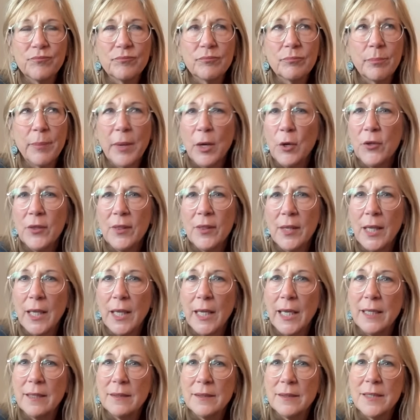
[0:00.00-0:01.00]
Buried the
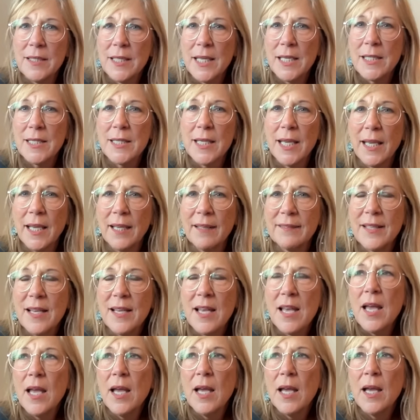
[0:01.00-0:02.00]
lead, as they say.
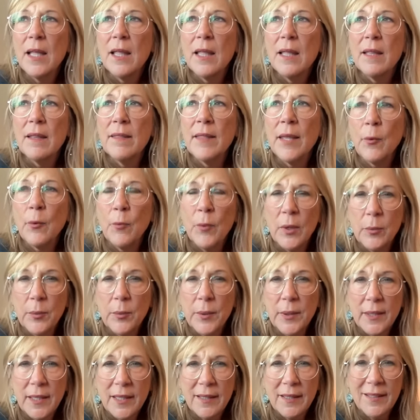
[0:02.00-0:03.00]
They will
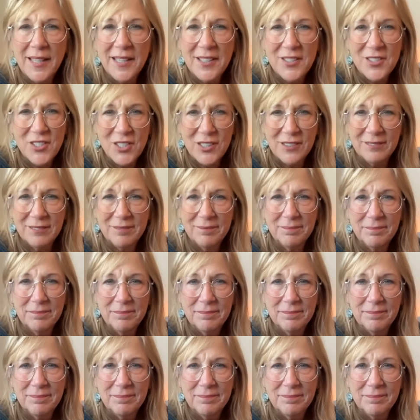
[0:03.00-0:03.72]
win the election.